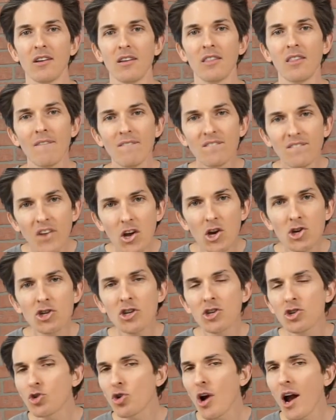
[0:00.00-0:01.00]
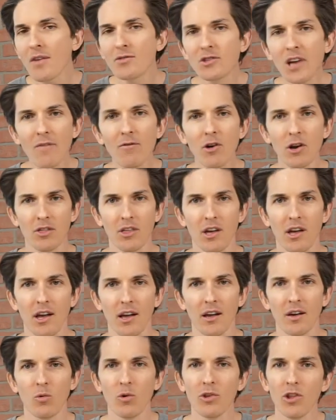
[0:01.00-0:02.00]
The vision drives
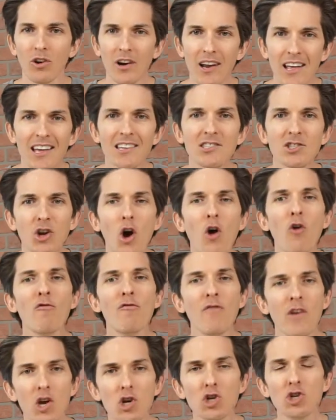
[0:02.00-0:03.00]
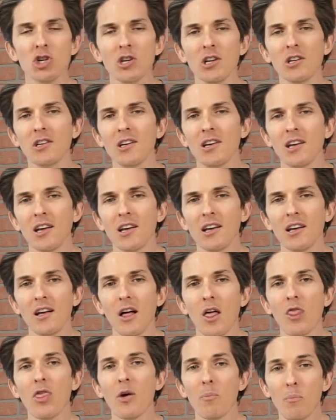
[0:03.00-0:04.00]
everything. Where there is no vision,
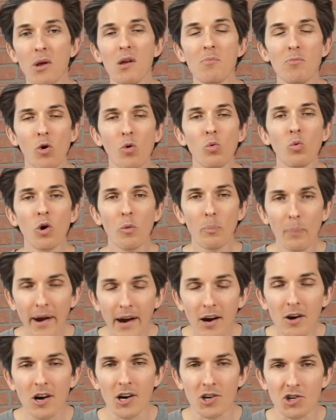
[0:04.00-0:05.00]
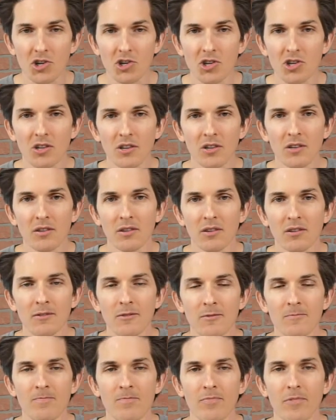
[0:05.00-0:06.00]
the people will perish.
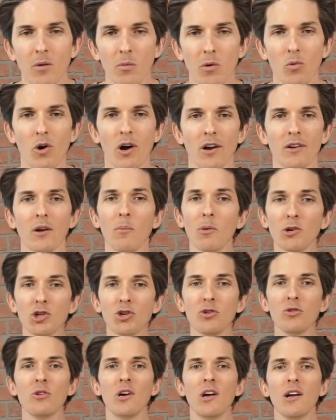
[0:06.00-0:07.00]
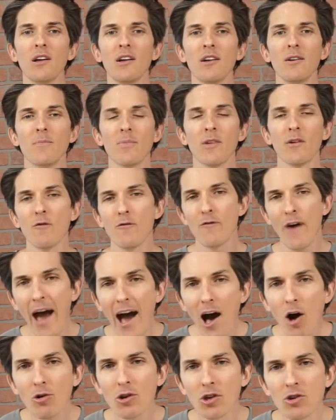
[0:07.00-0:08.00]
Number 1. Number 2,
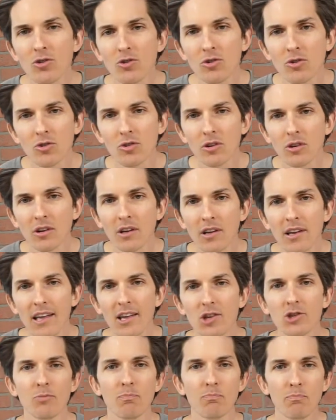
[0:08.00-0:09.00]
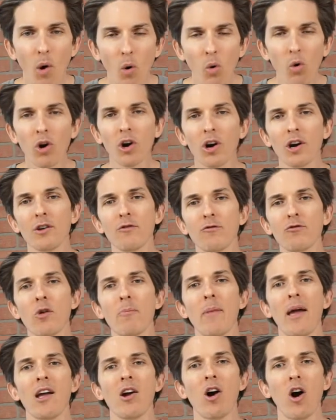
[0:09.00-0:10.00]
value is born
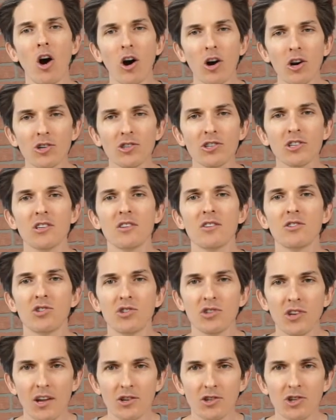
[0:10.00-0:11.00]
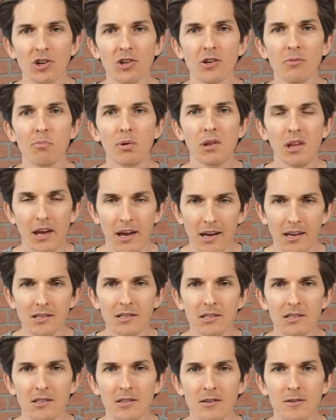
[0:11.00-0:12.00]
from a heart-centered
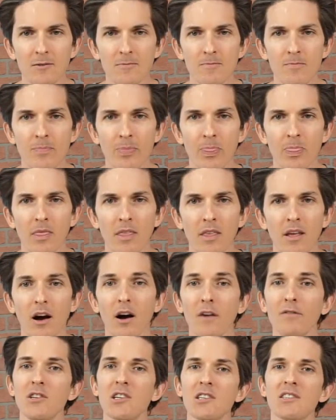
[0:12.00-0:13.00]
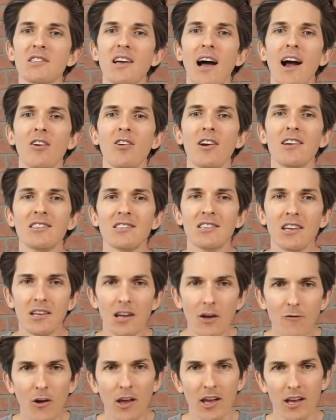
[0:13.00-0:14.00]
place of desiring
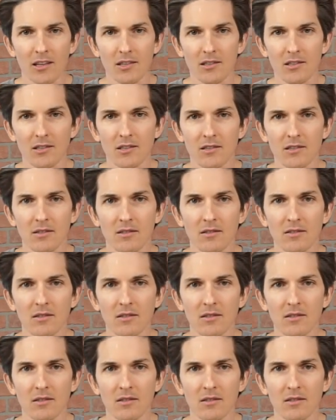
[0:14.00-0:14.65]
significance